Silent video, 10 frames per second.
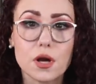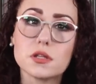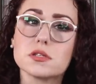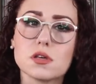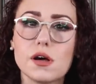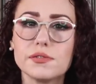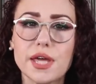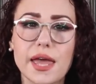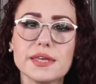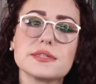unsolved
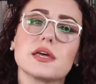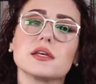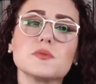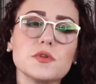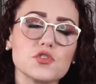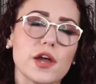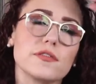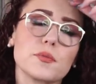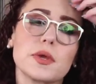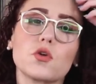case that has been
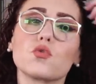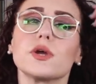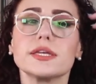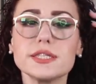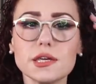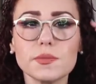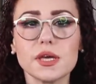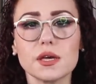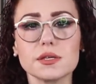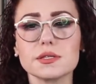driving me crazy
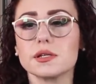because